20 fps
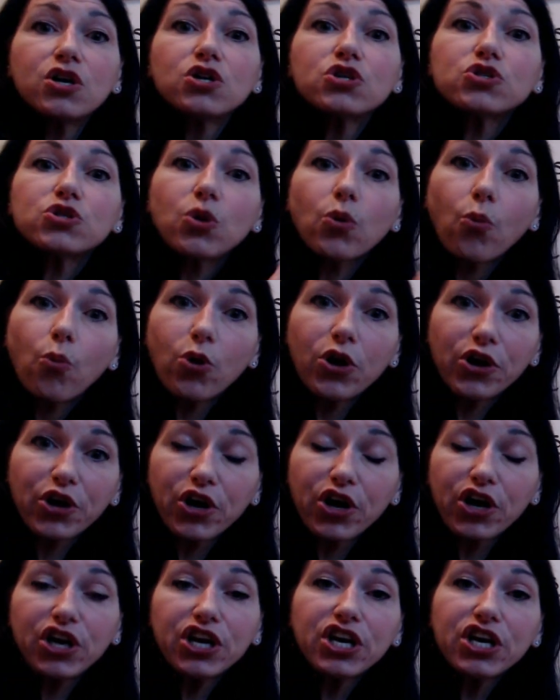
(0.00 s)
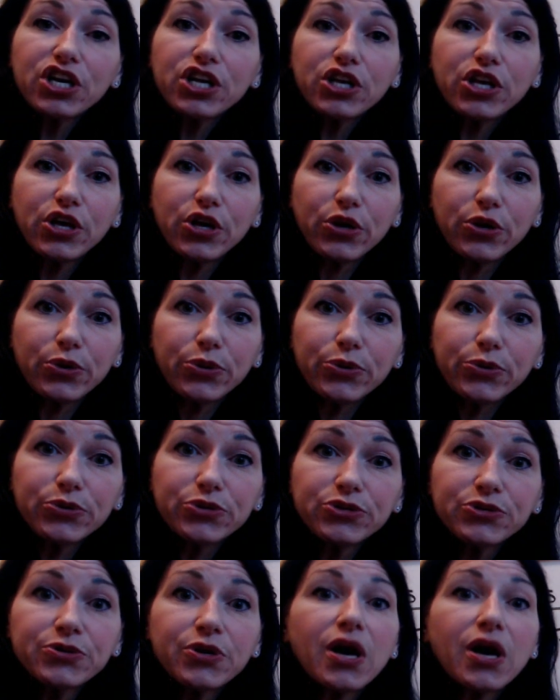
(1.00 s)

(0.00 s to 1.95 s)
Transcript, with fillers: So we're going to use